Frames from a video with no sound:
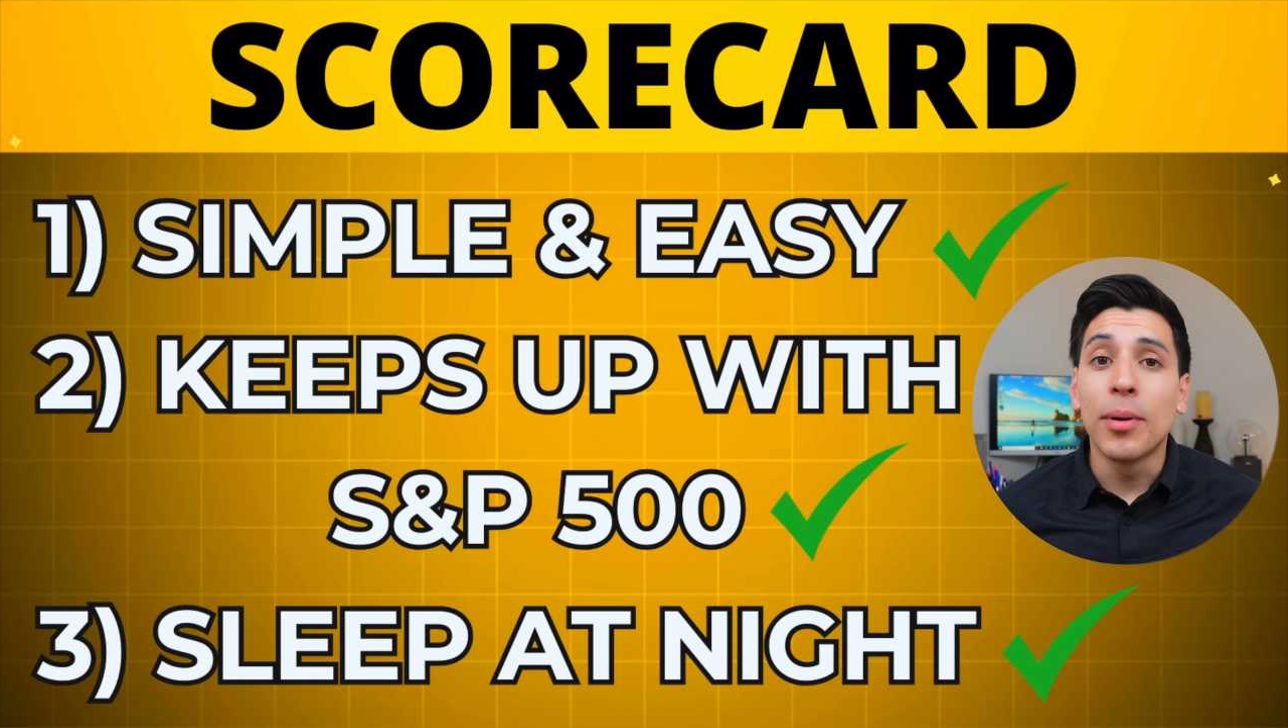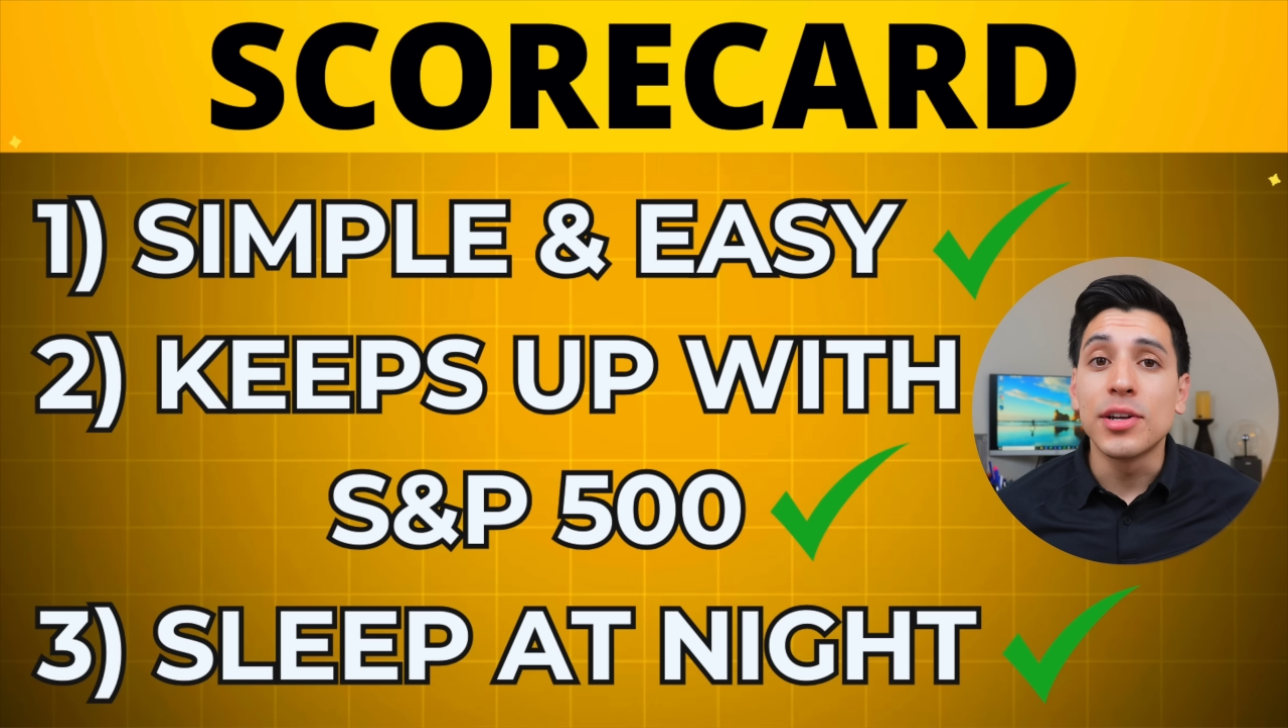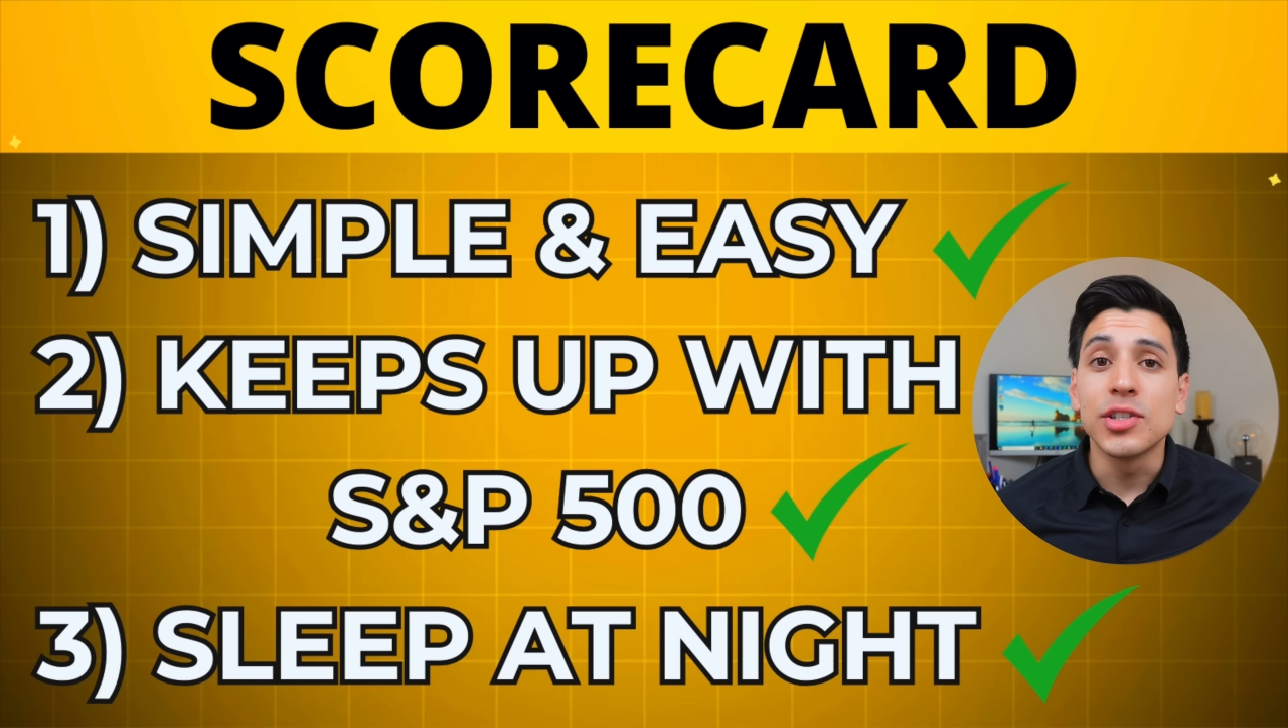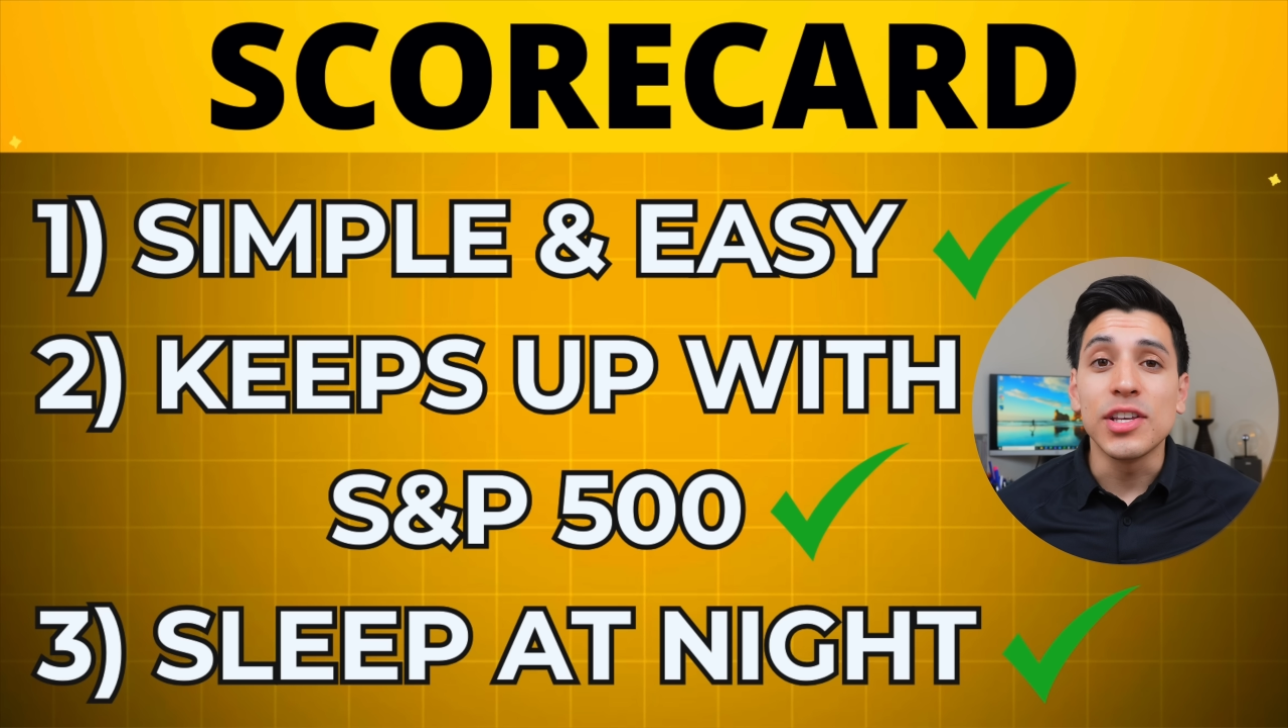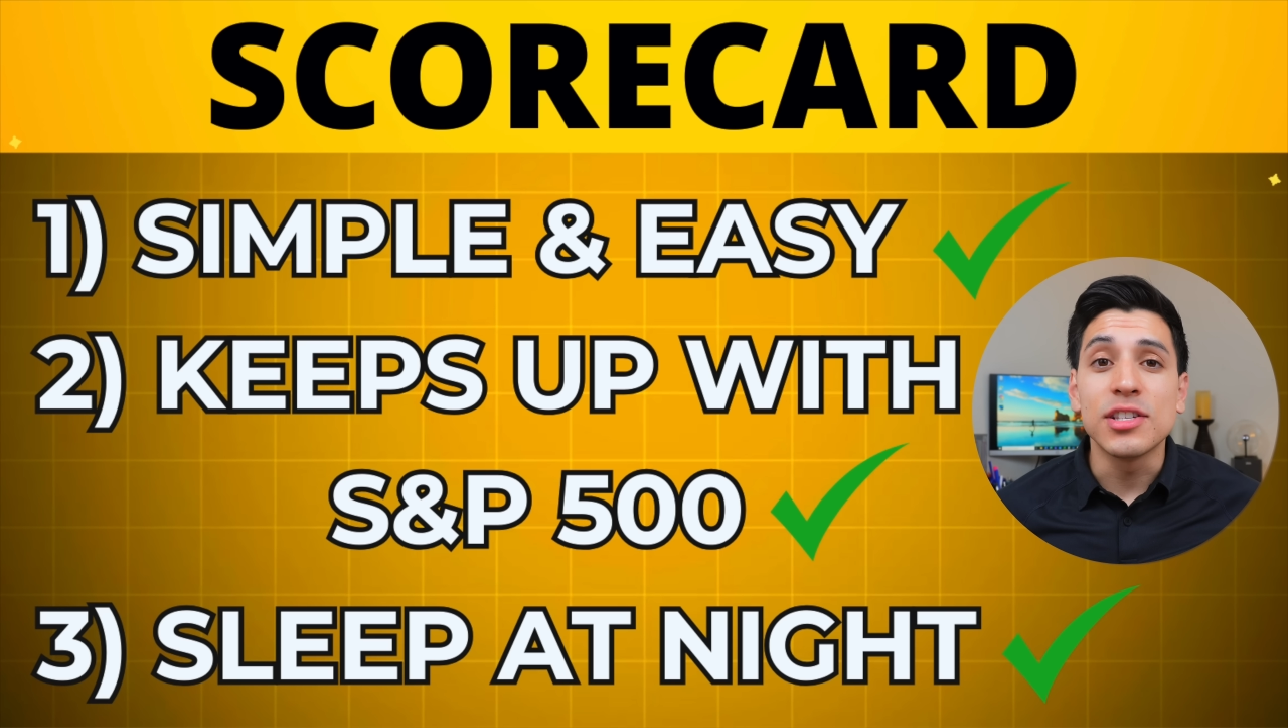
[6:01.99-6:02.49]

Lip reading: personally